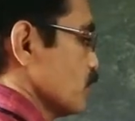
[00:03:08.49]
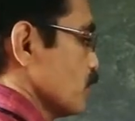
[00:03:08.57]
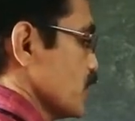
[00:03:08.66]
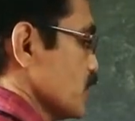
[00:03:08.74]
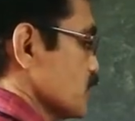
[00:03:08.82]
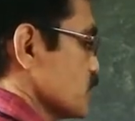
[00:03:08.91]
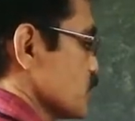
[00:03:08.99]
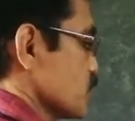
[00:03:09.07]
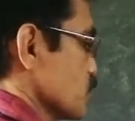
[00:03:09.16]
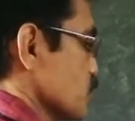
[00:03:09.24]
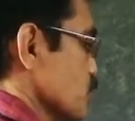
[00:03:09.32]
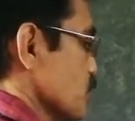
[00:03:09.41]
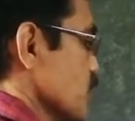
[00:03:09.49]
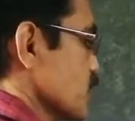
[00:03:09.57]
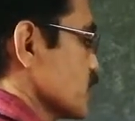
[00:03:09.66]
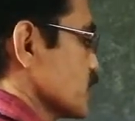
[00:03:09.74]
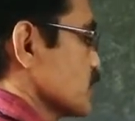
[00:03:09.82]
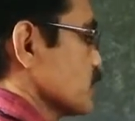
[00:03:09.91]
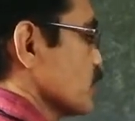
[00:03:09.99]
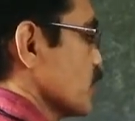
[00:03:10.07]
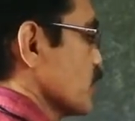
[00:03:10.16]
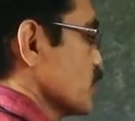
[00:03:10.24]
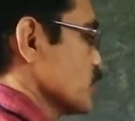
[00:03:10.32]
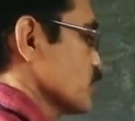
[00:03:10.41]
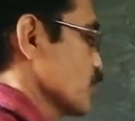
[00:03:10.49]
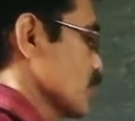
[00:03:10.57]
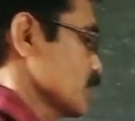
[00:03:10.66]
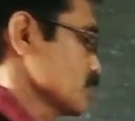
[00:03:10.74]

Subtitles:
plus 2x minus 1.